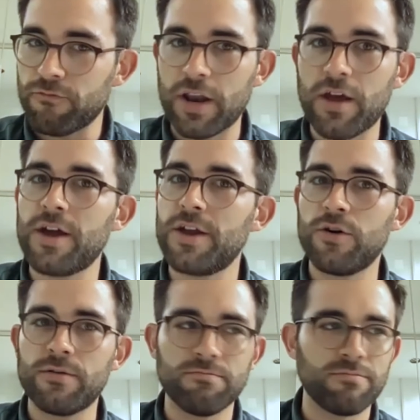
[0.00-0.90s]
reliant
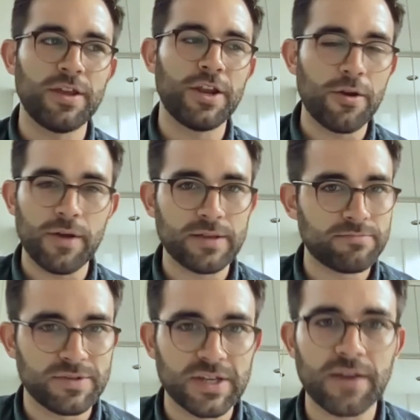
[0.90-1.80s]
on, you know,
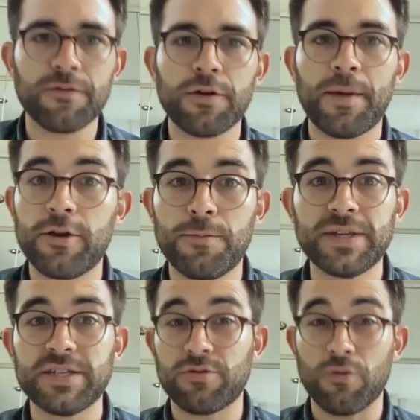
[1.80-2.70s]
a significant amount of your
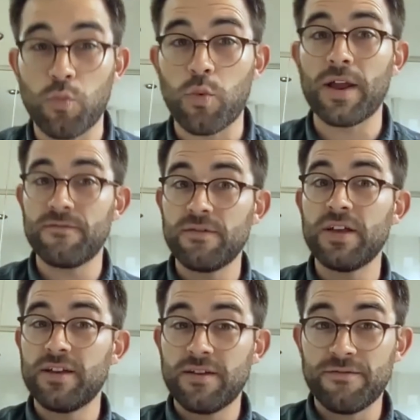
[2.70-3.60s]
business through one
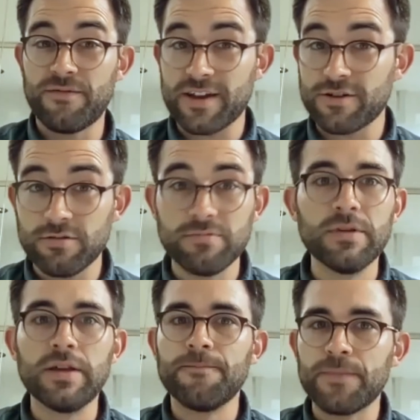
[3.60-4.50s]

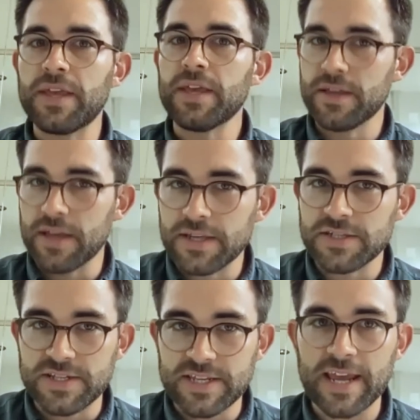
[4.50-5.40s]
vehicle is
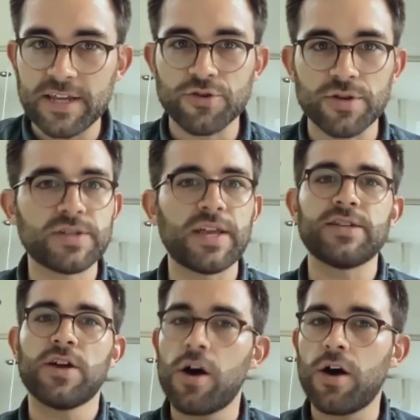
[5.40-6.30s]
dangerous. That's
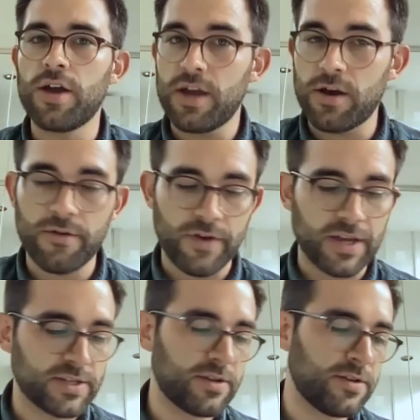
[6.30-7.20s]
high
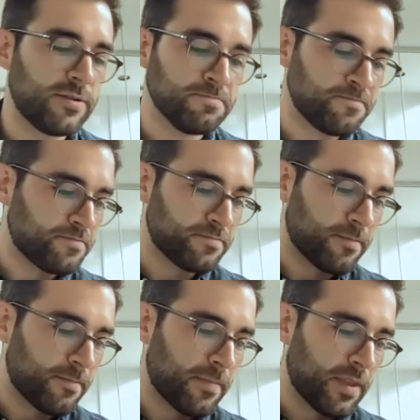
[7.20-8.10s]
risk.
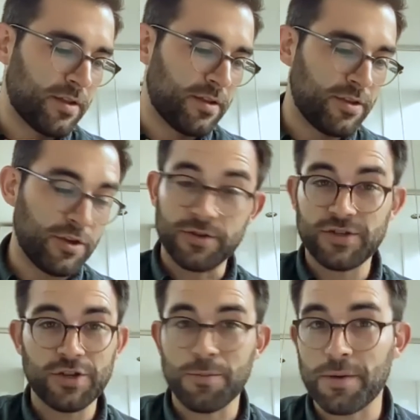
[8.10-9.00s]
You can
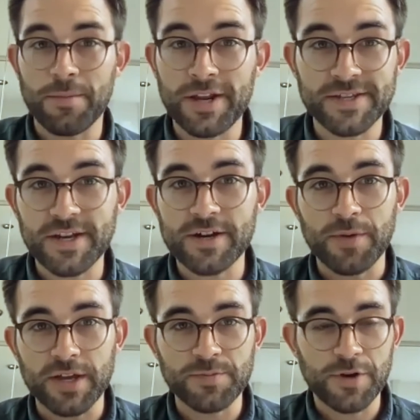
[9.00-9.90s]
stop putting money in
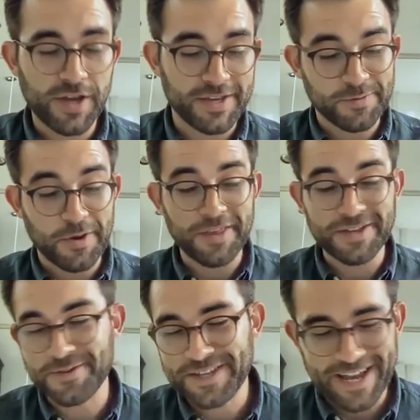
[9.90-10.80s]
Zuckerberg's pocket as well.
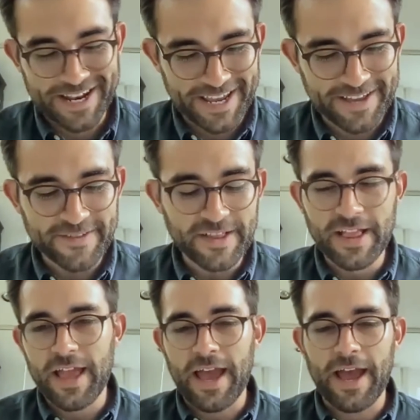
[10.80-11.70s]
That's always handy.
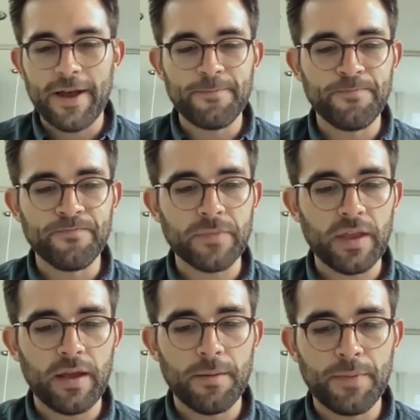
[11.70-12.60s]

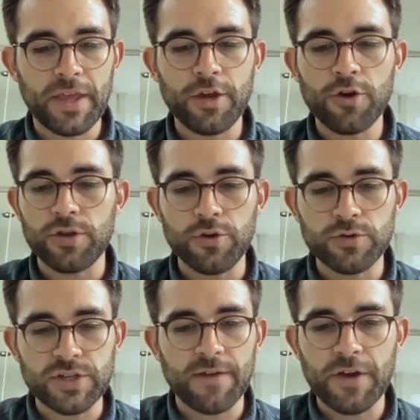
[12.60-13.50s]
But you're
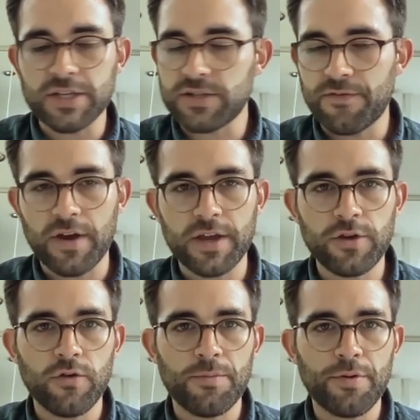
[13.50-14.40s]
diversifying
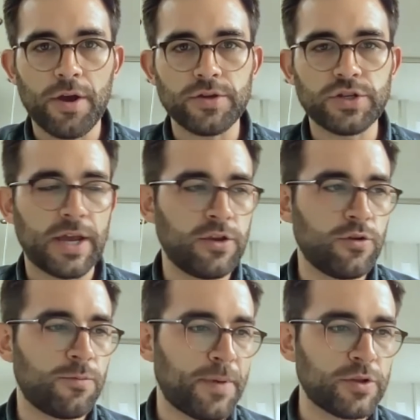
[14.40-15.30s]
your approach and
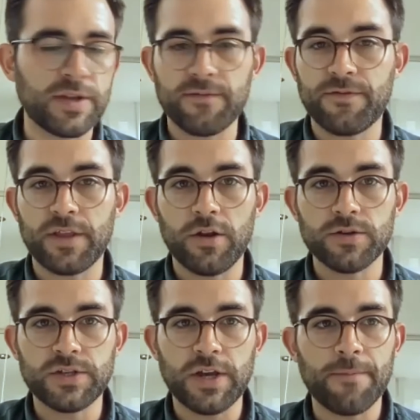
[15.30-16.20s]
you're building for the
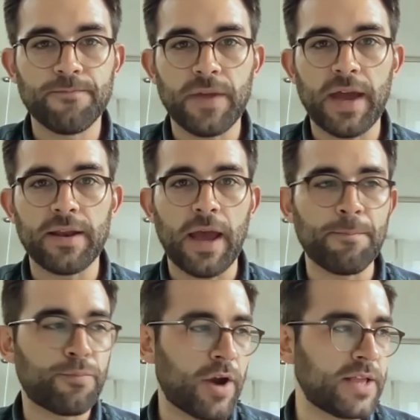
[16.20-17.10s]
long term.
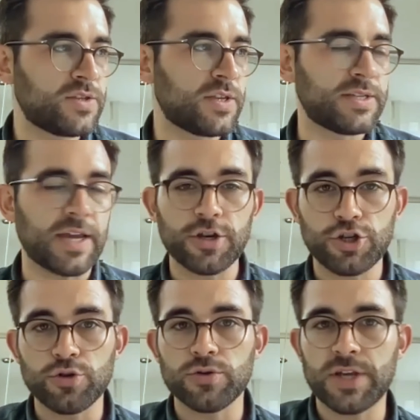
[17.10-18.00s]
And brands that take a
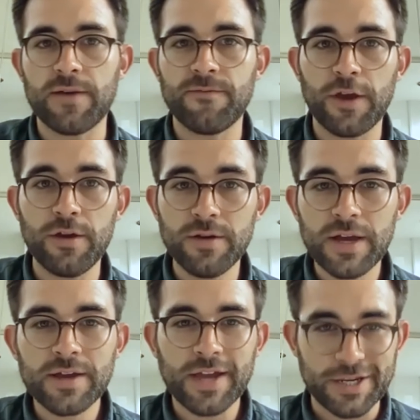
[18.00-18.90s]
short-term view
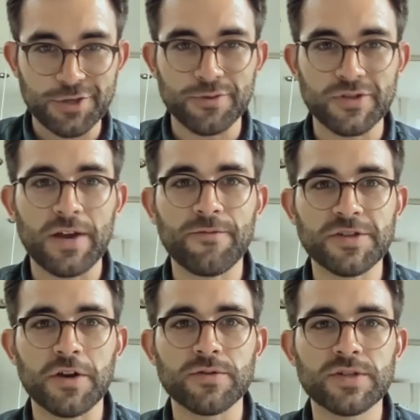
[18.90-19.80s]
get short-term
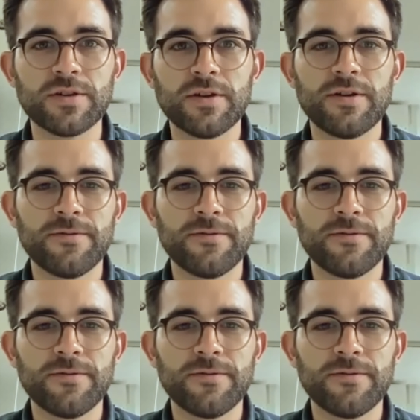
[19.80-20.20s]
results.